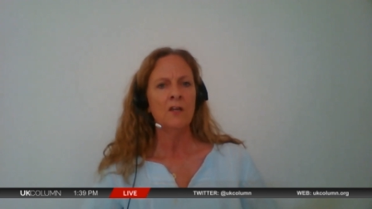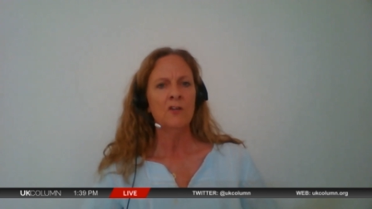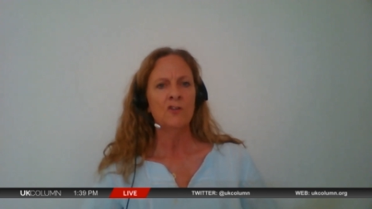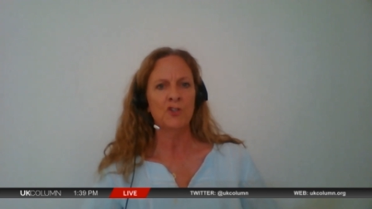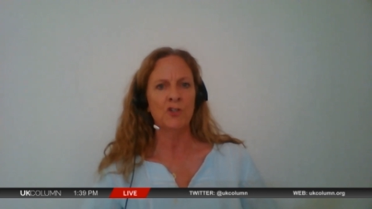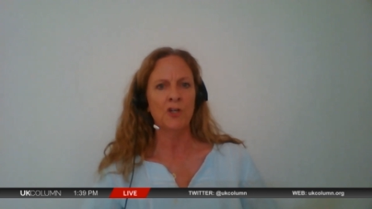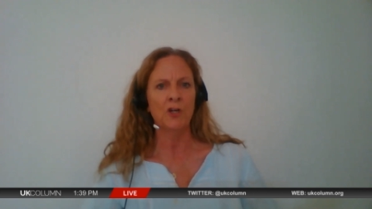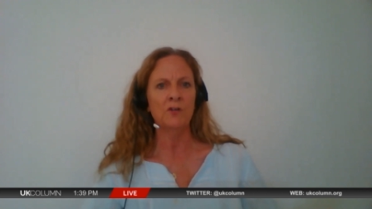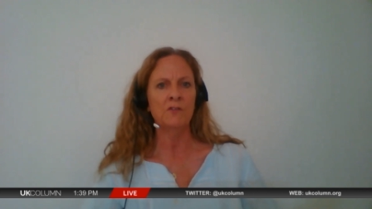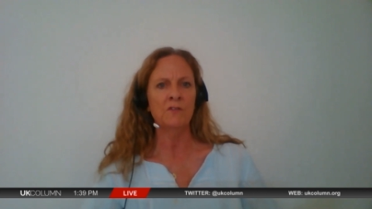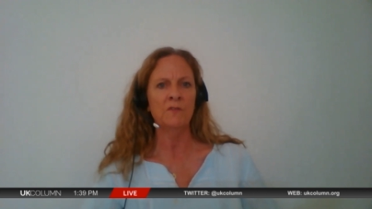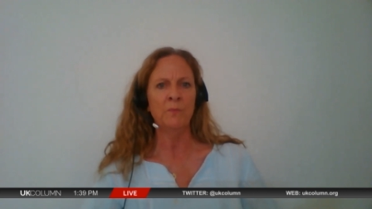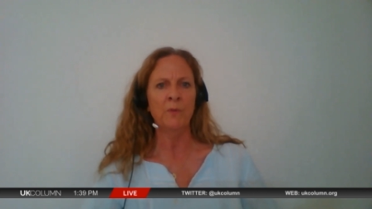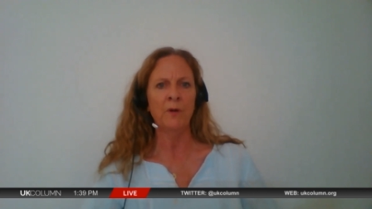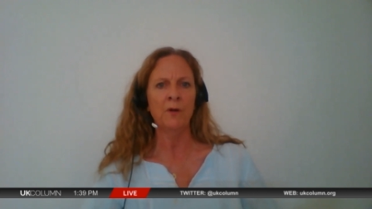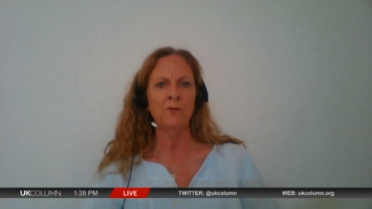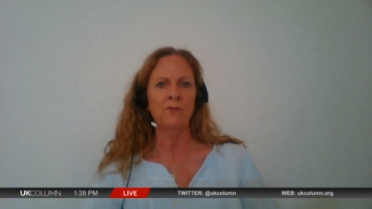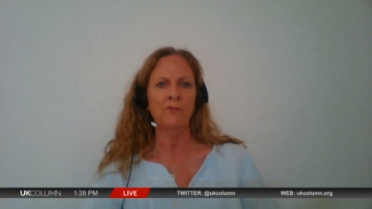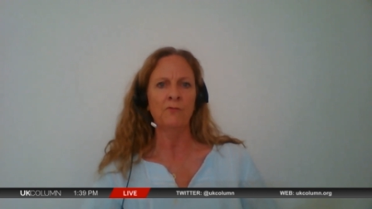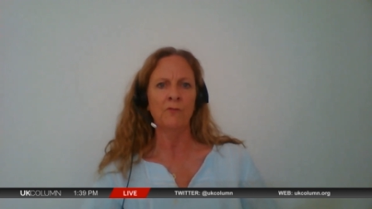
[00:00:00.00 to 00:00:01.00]
shows
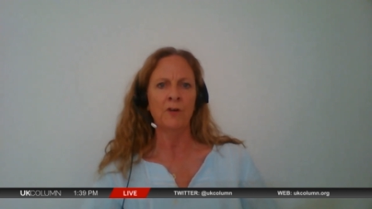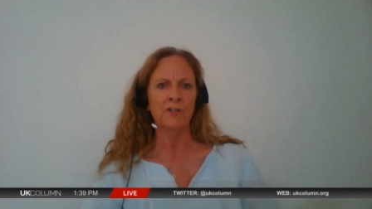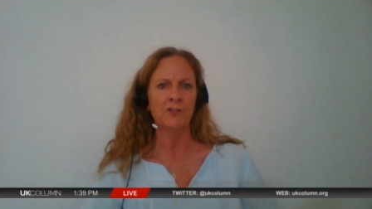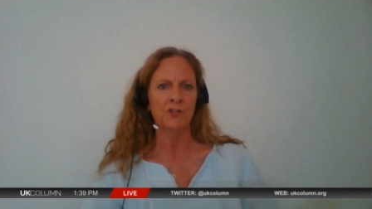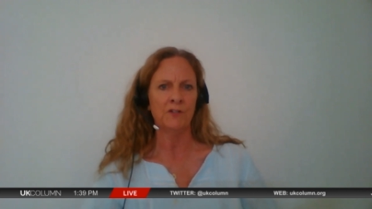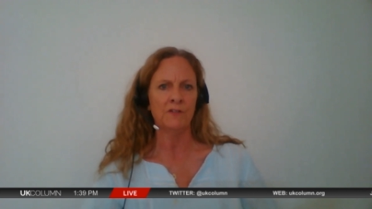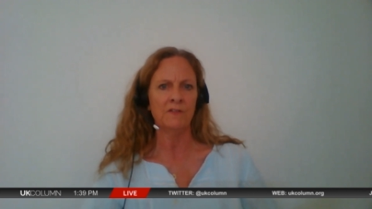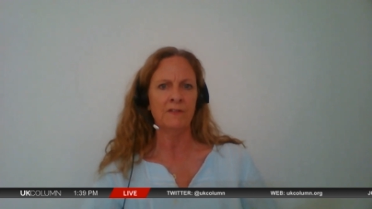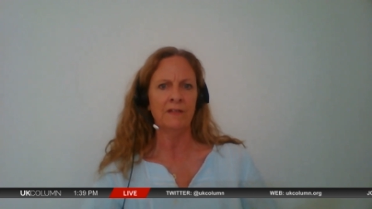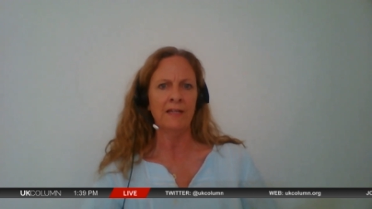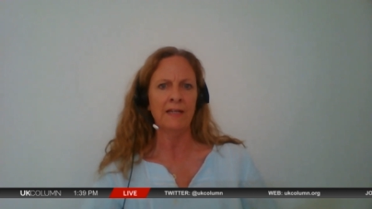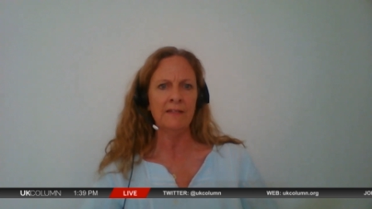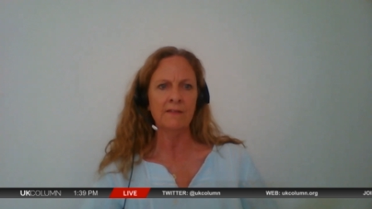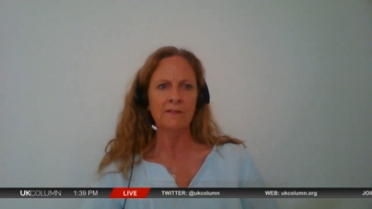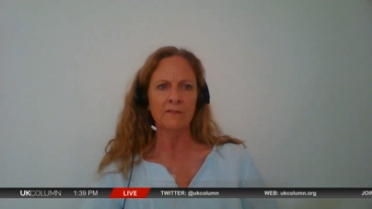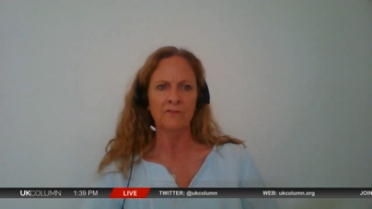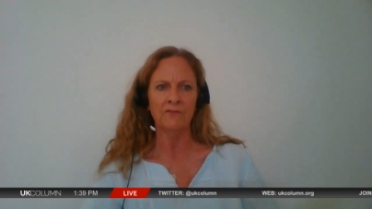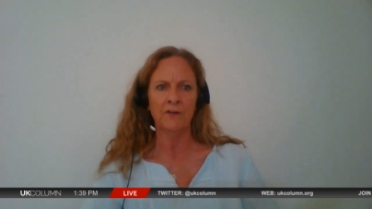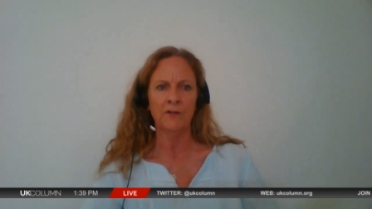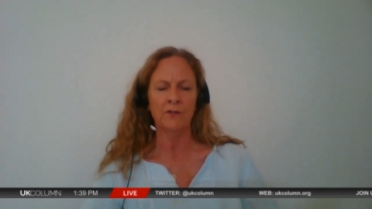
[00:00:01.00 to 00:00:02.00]
both Russia's
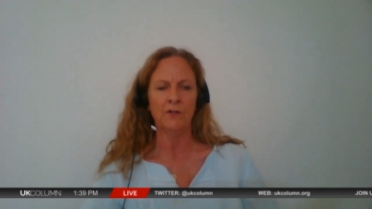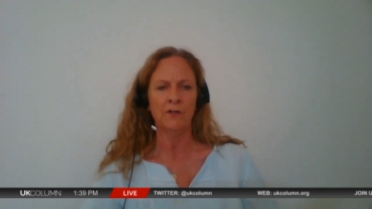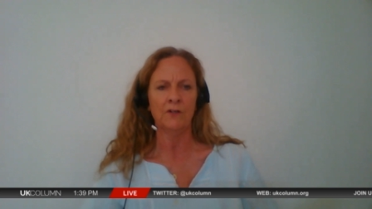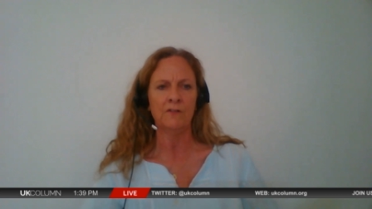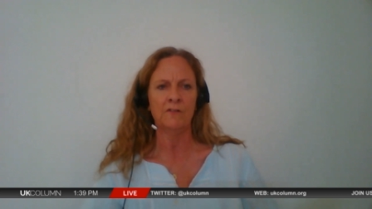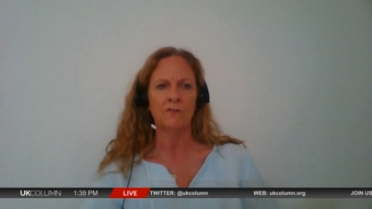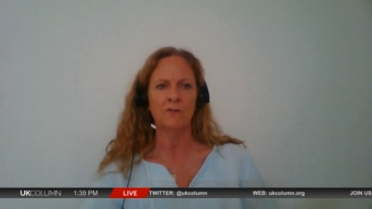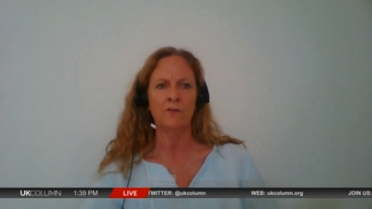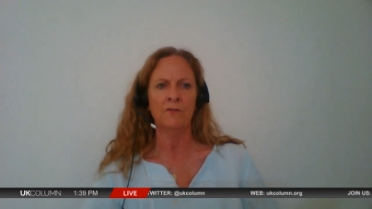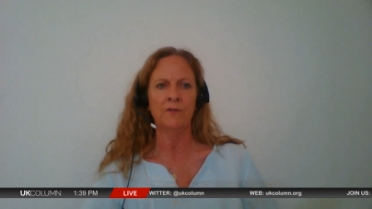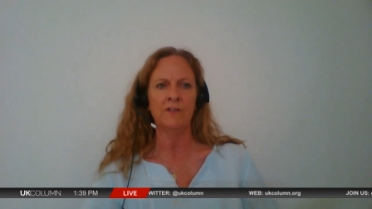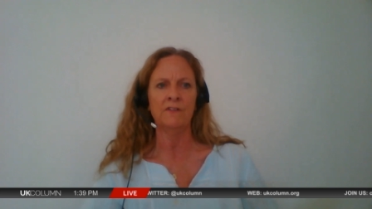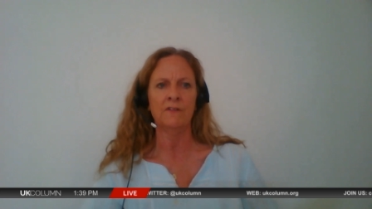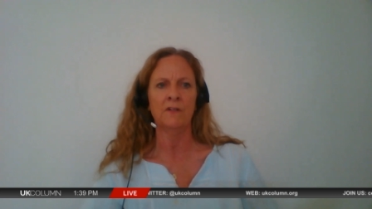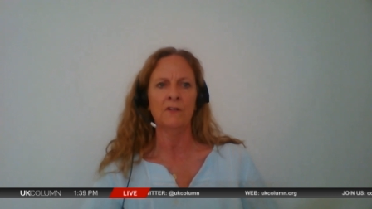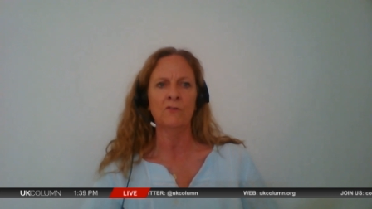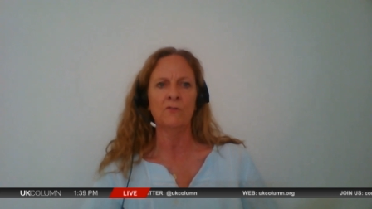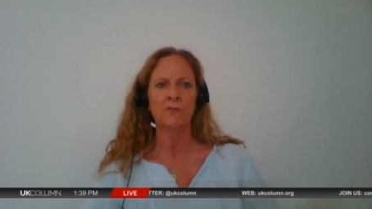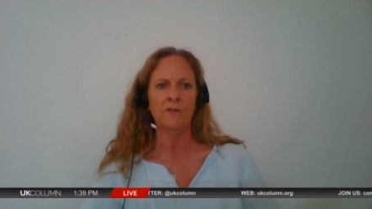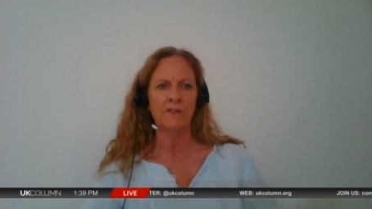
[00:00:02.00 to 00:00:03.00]
laser focus on its
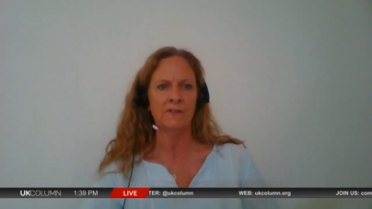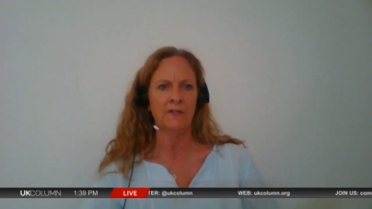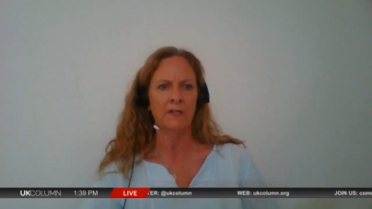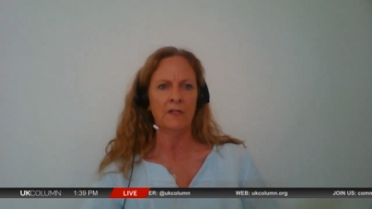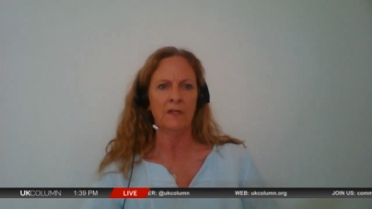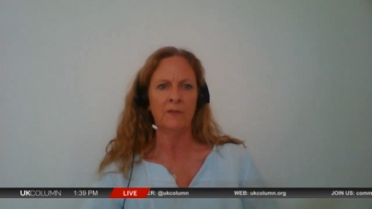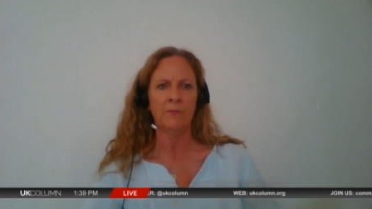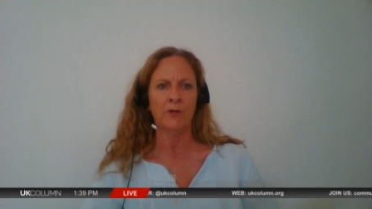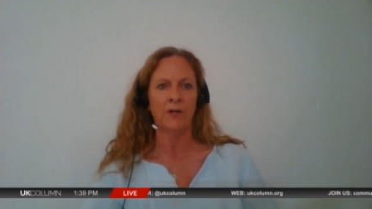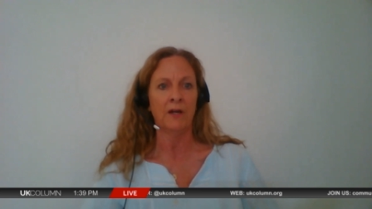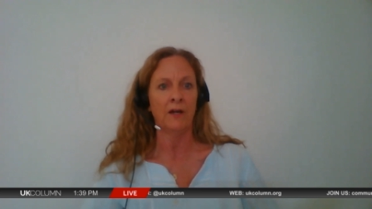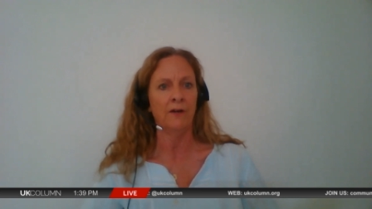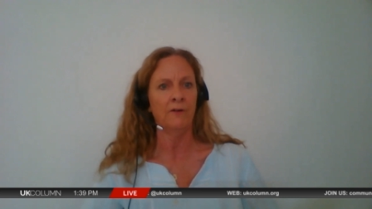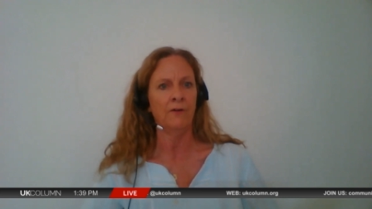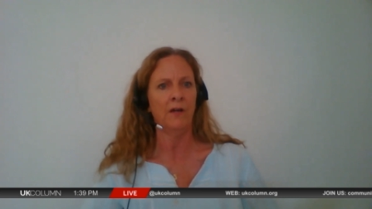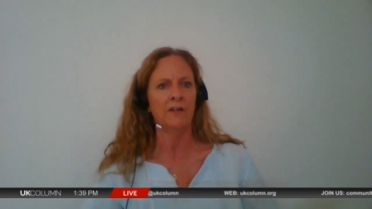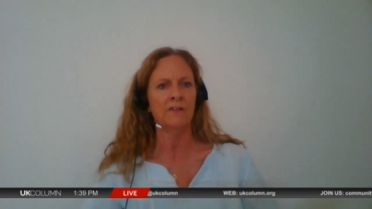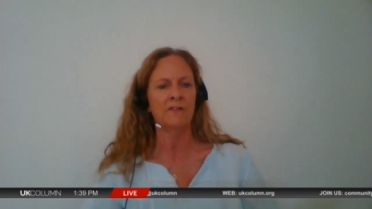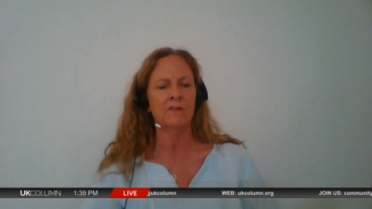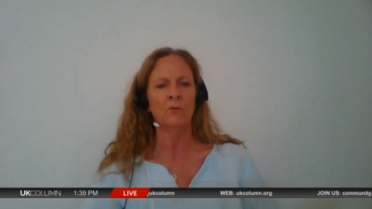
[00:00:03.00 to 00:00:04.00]
increasingly
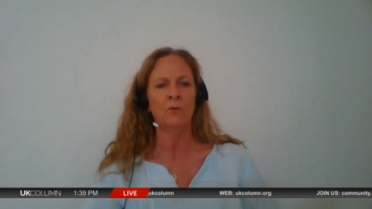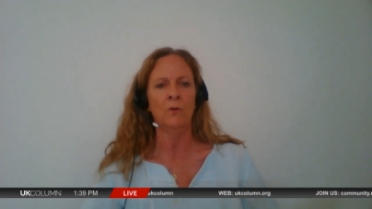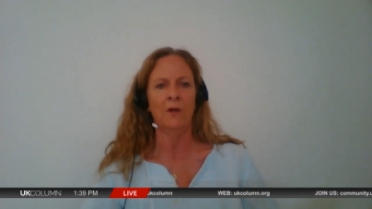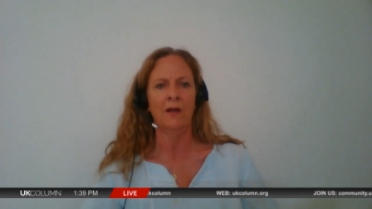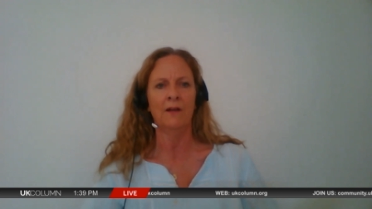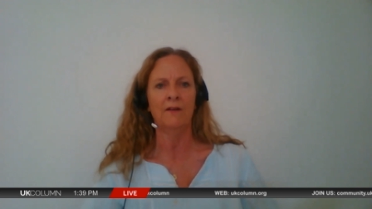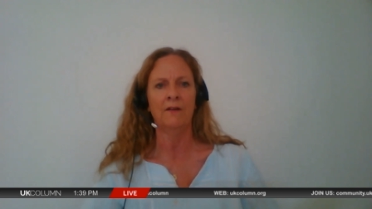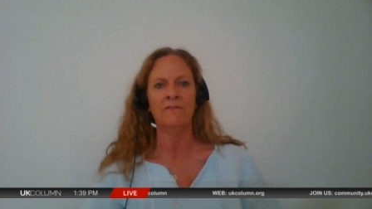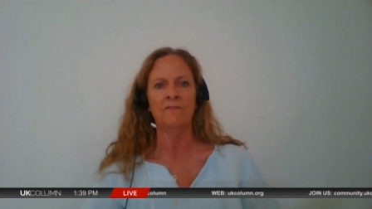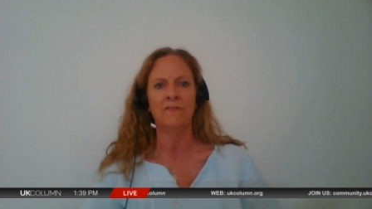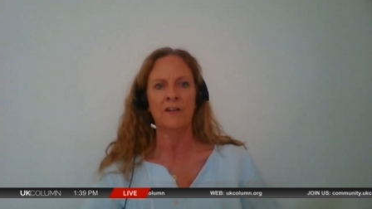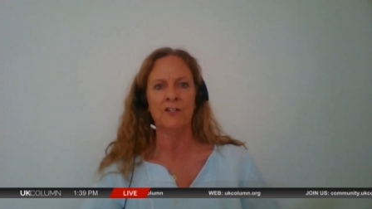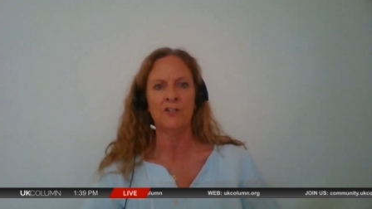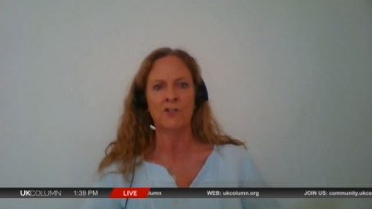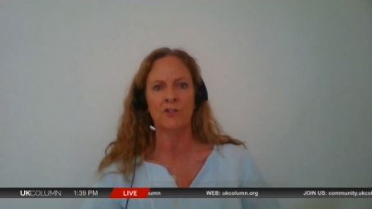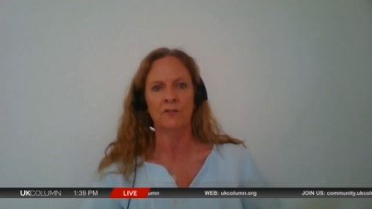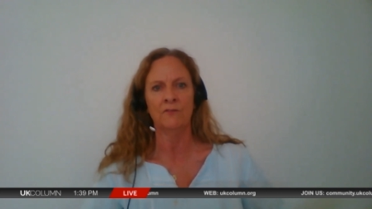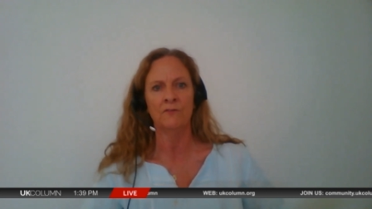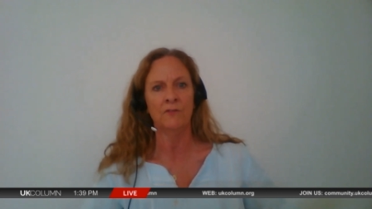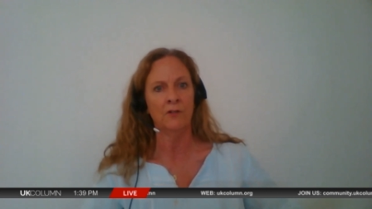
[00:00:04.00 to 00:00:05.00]
precarious all out
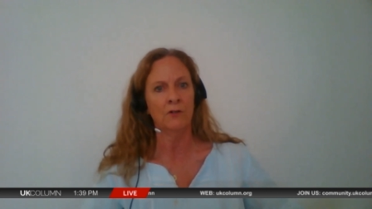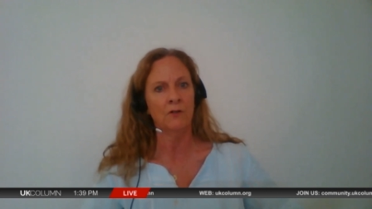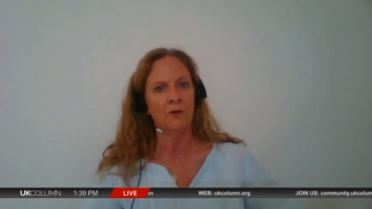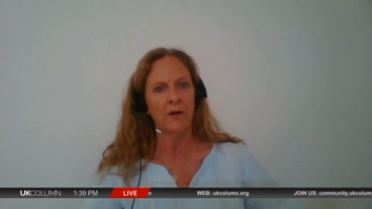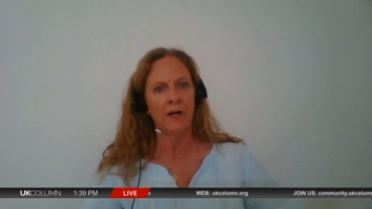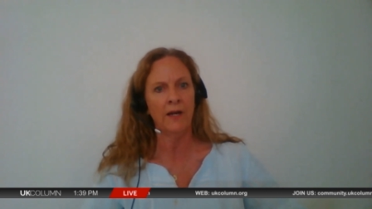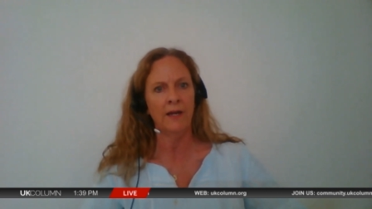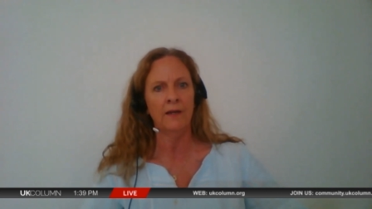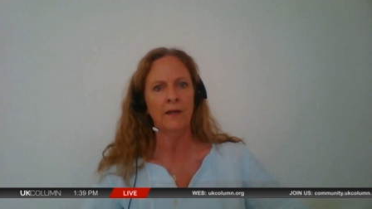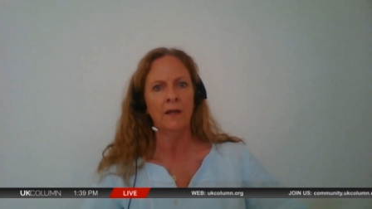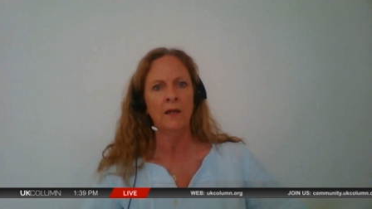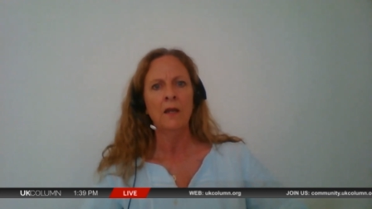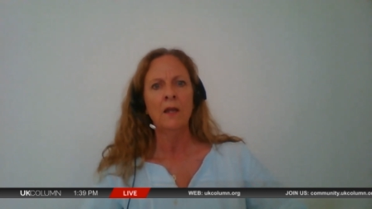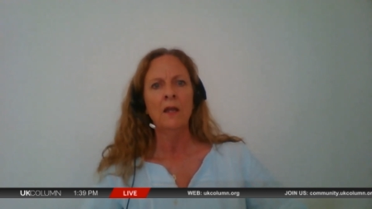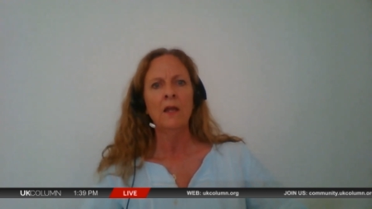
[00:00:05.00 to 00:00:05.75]
invasion of Ukraine